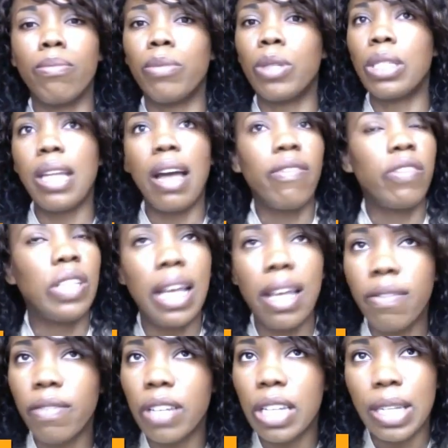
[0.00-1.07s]
Steph
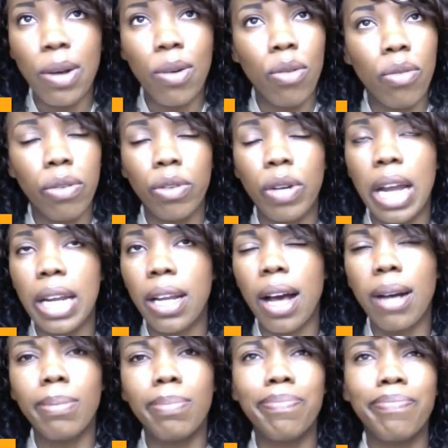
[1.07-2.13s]
Davis over at
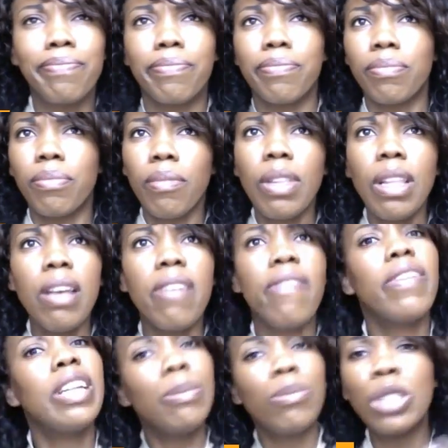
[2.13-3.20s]

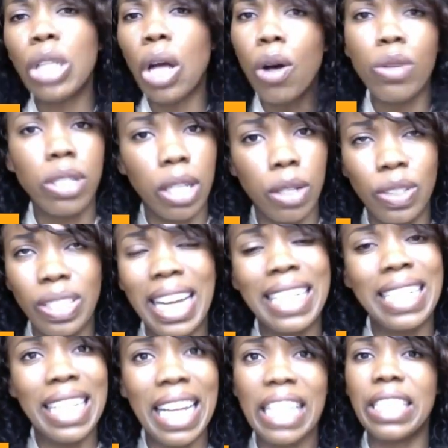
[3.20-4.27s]

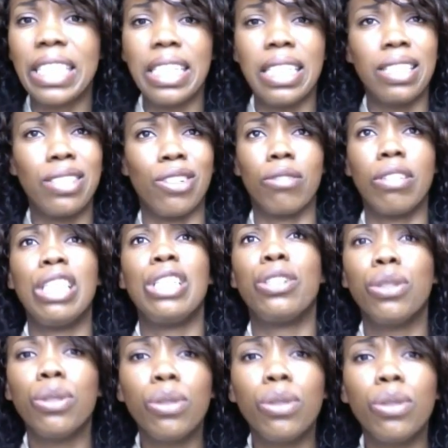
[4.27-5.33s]
flipthiswholesaler.net, she has a great
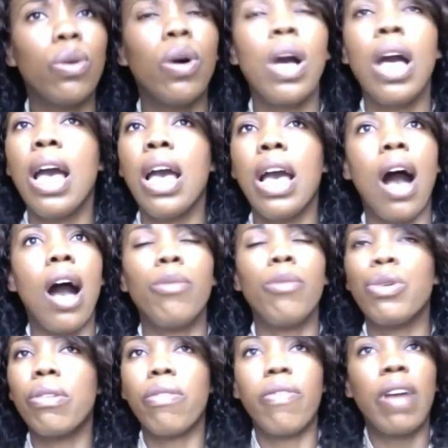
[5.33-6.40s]
tool.
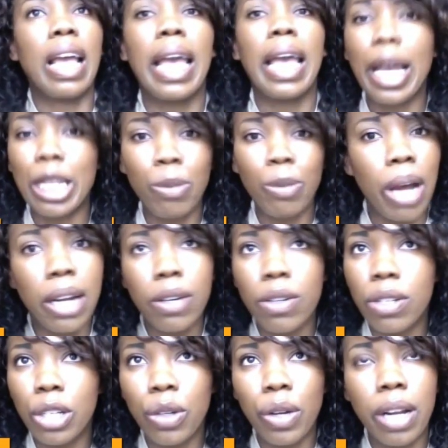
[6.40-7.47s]
You can find cash
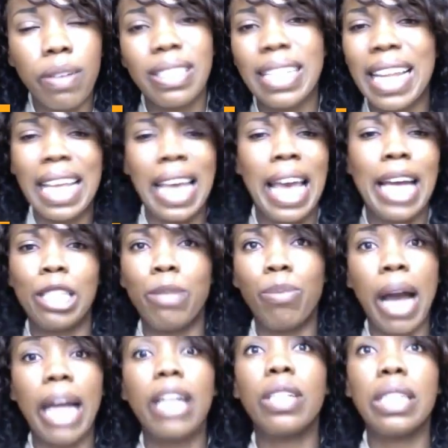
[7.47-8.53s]
buyers in your areas, like Cash
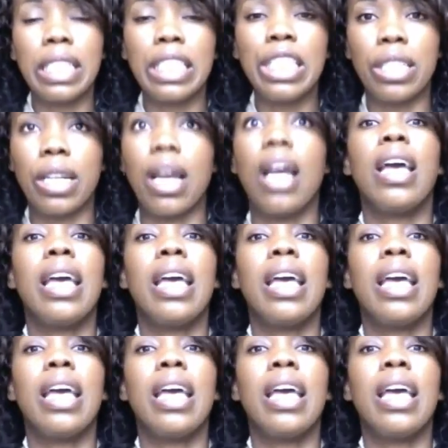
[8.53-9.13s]
Buyer Ninja.